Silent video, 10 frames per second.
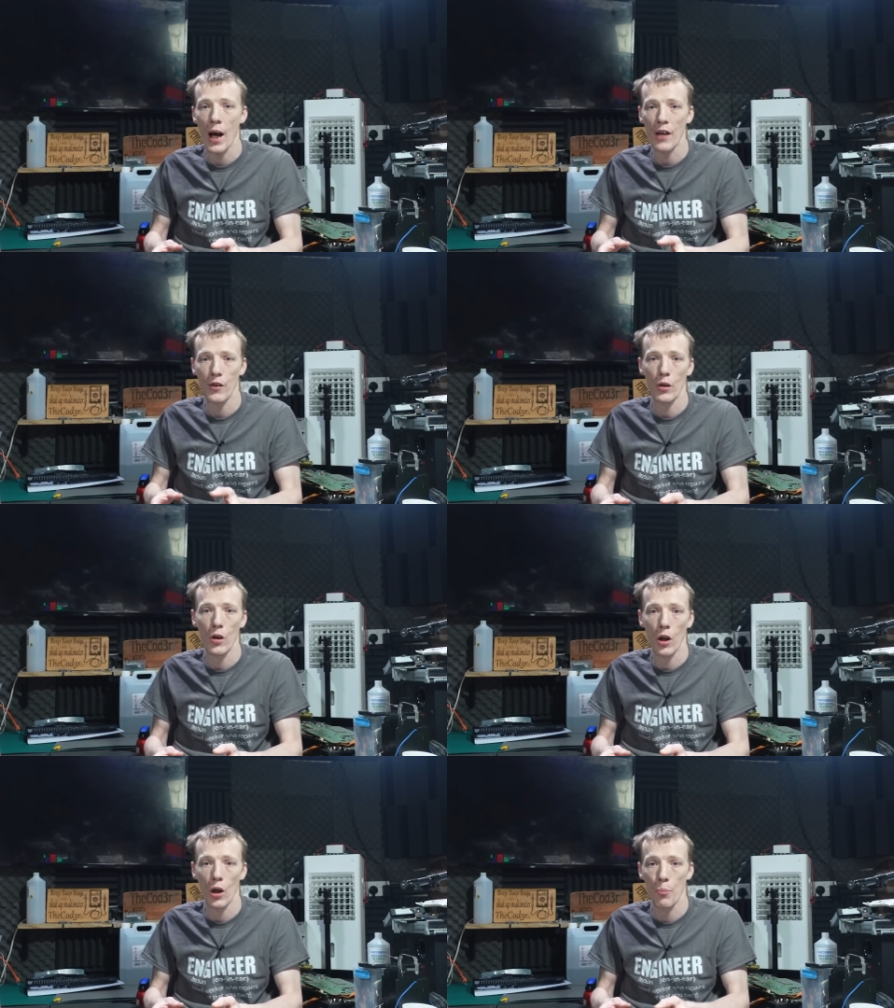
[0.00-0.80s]
hasn't
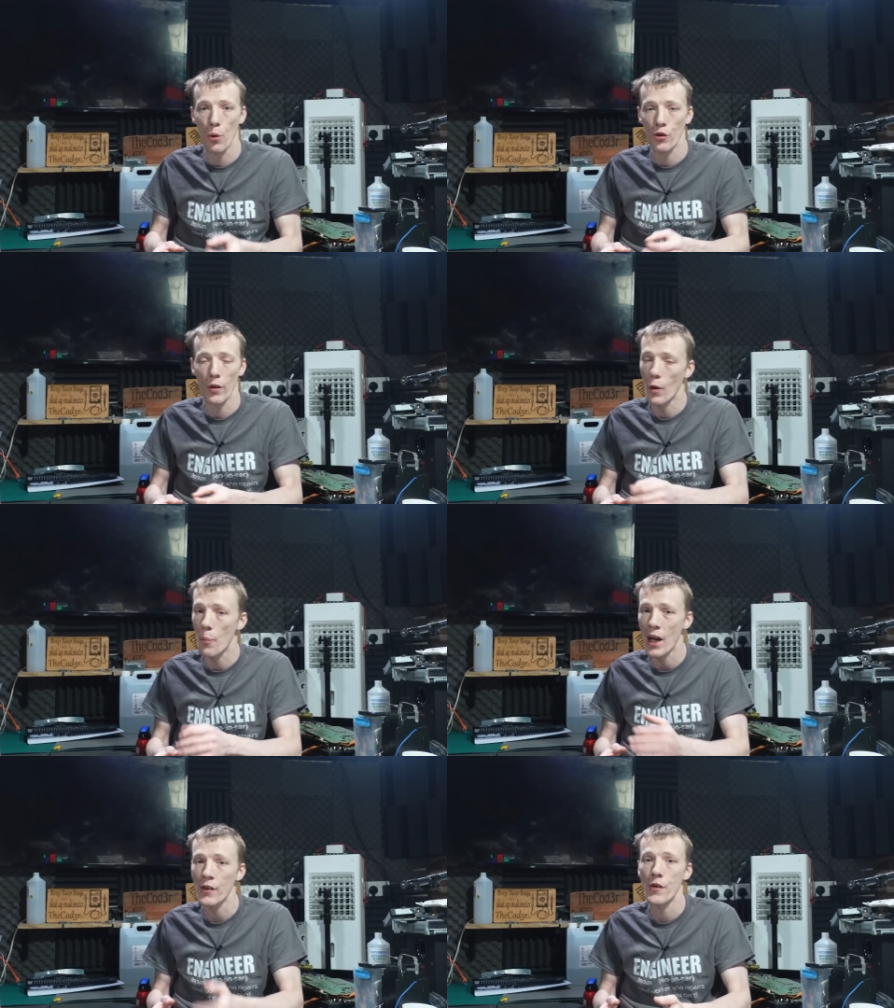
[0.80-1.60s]
got a bunch of
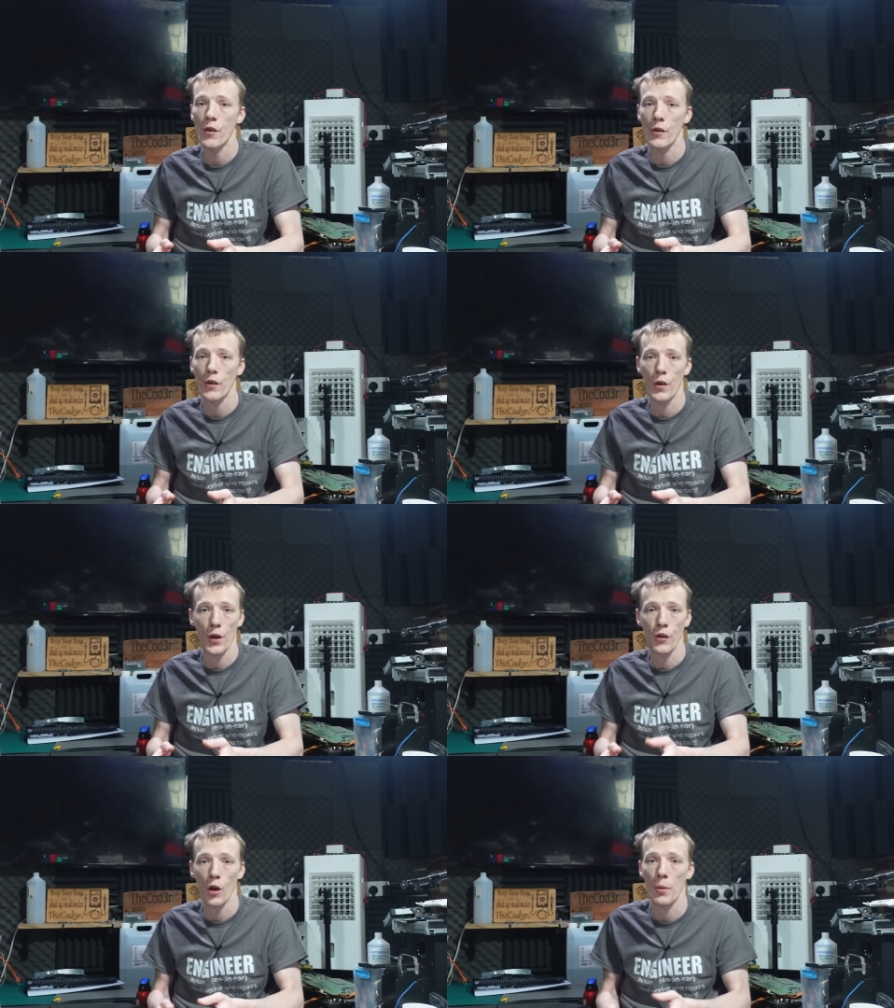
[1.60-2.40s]
capacitors on
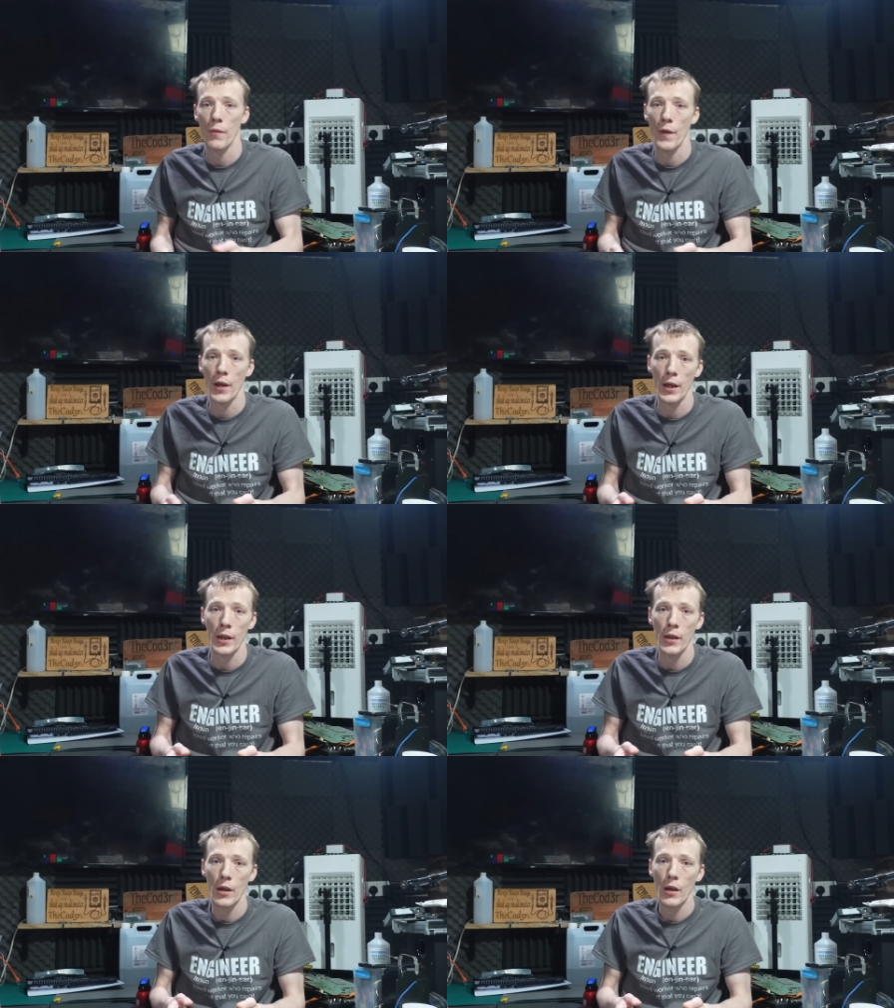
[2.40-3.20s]
the top of
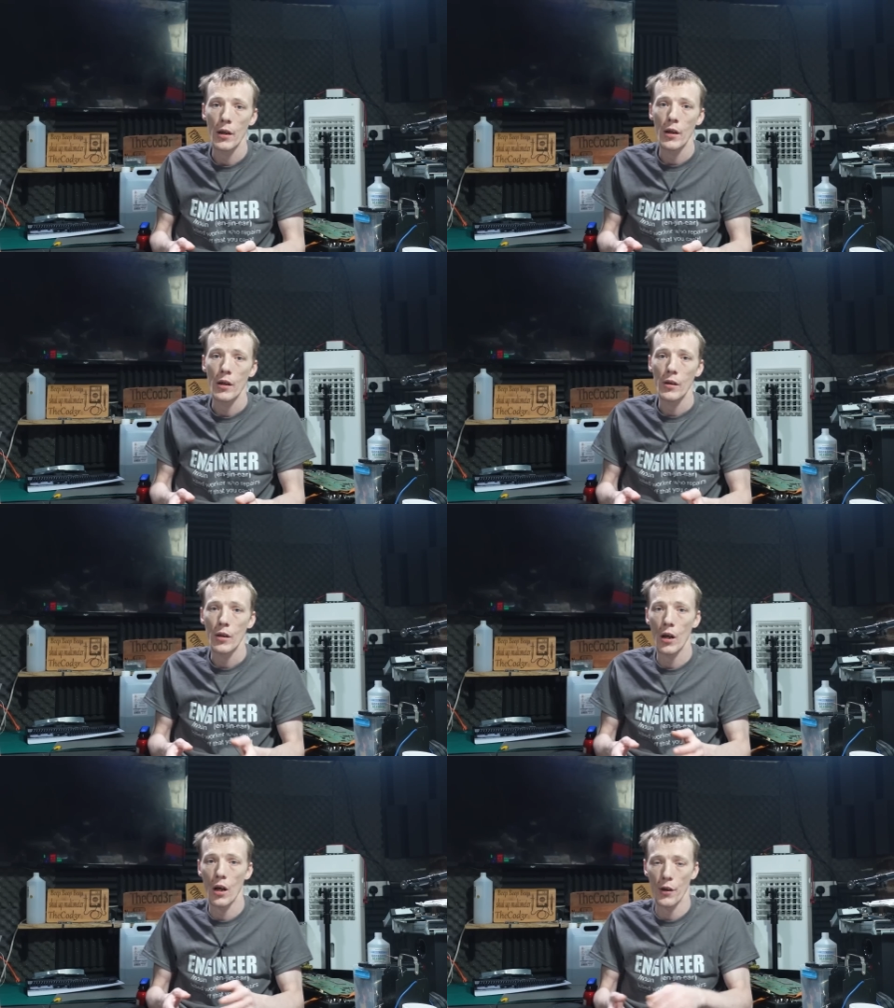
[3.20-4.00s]
the
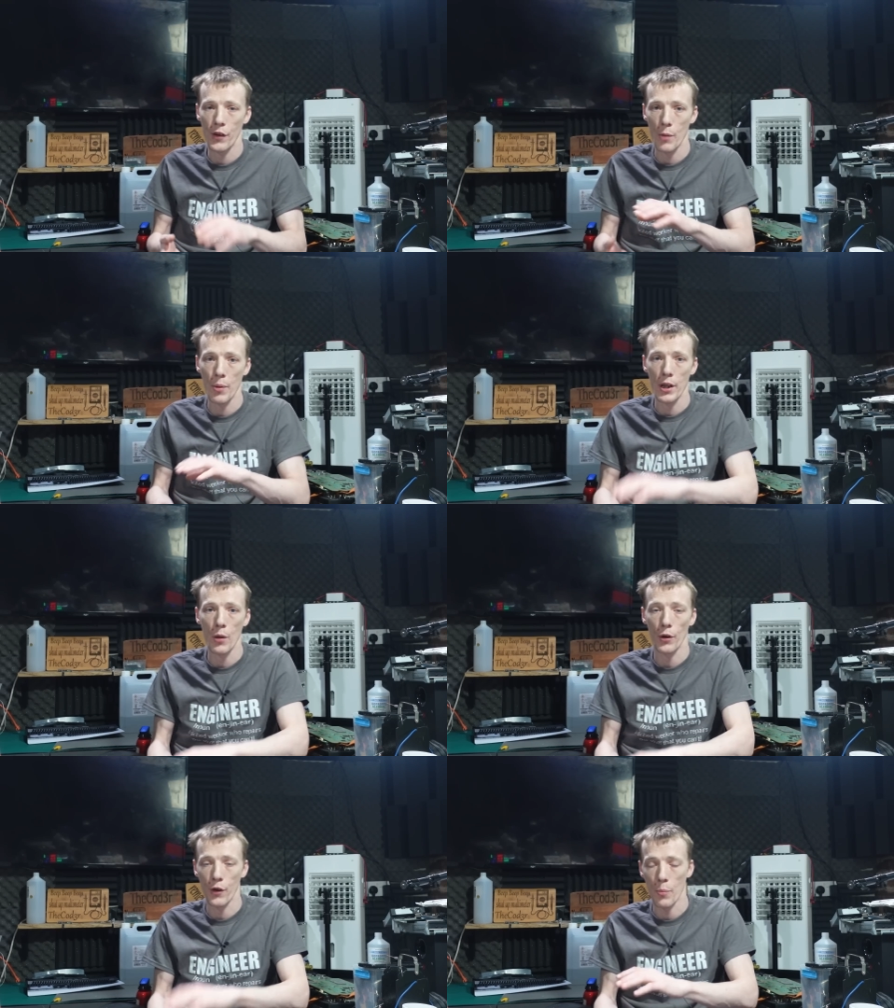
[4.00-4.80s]
uh,
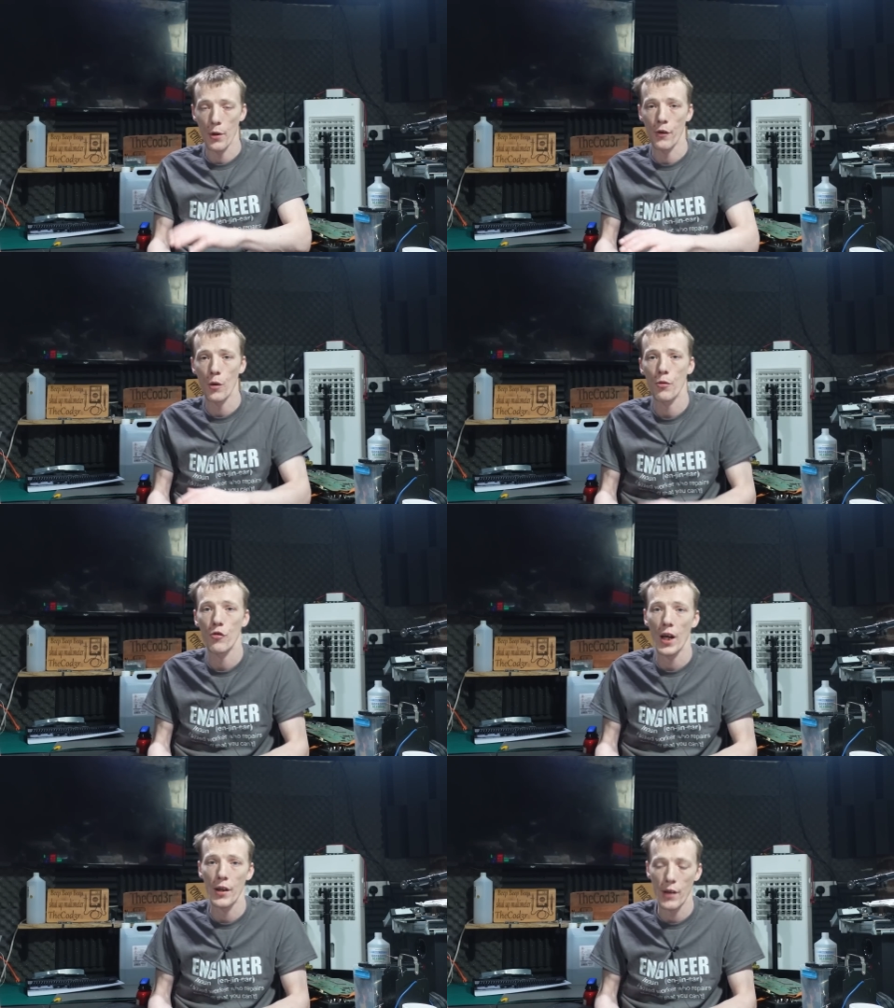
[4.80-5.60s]
CPU on top of the
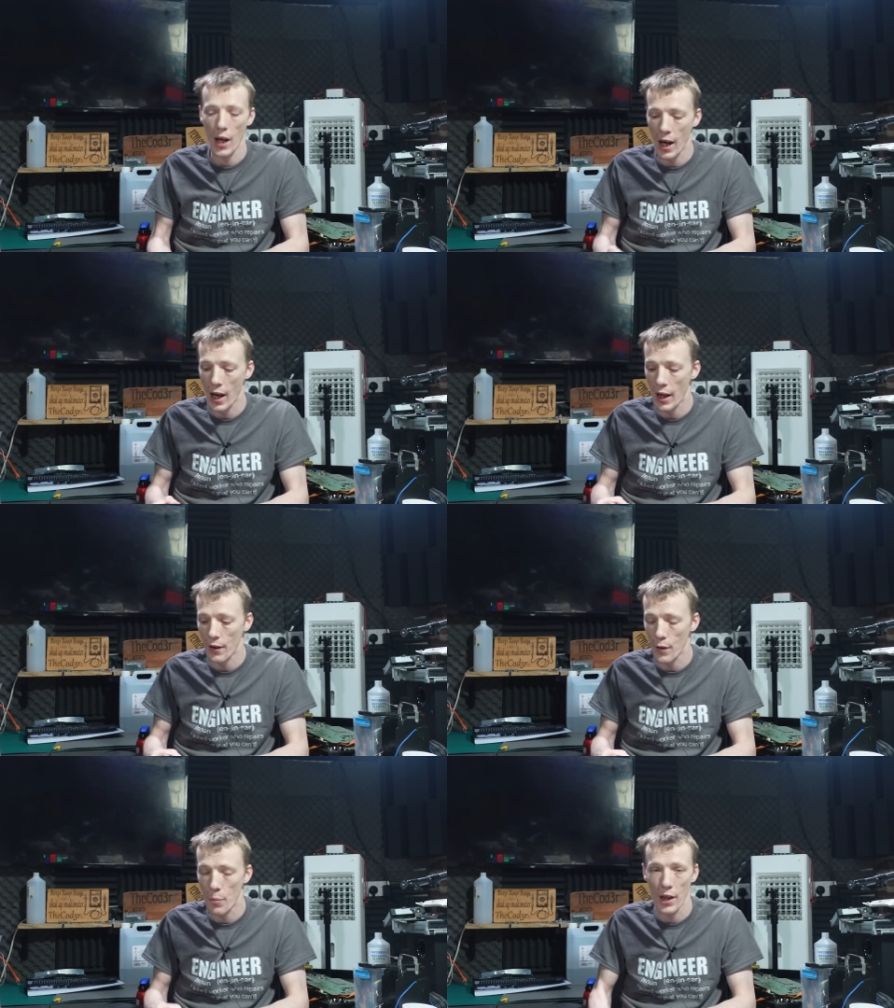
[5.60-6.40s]
substrate,
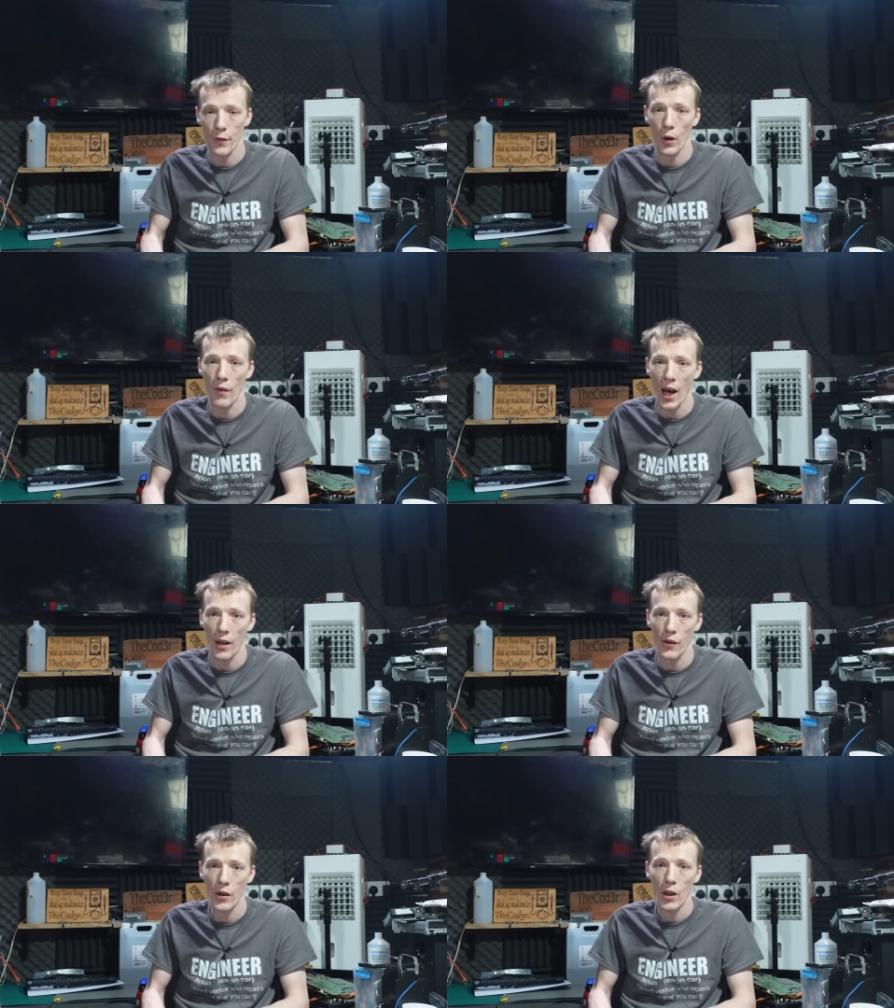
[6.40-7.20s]
and the PS5
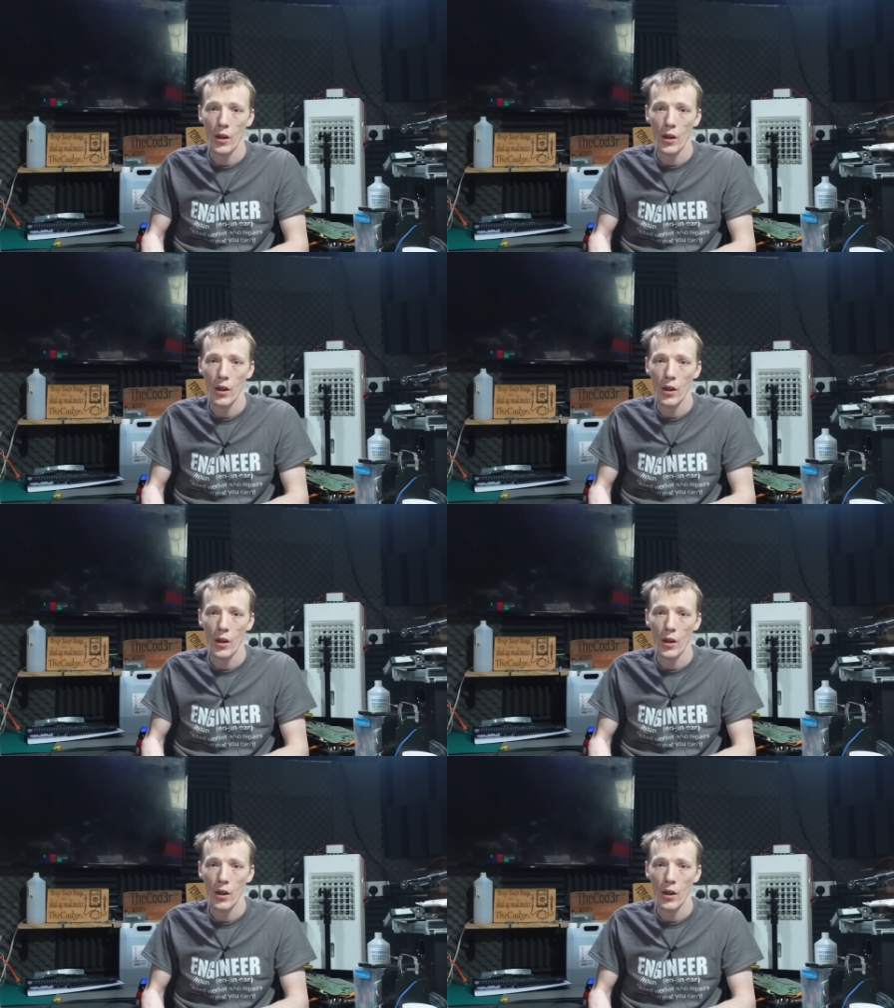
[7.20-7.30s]
has.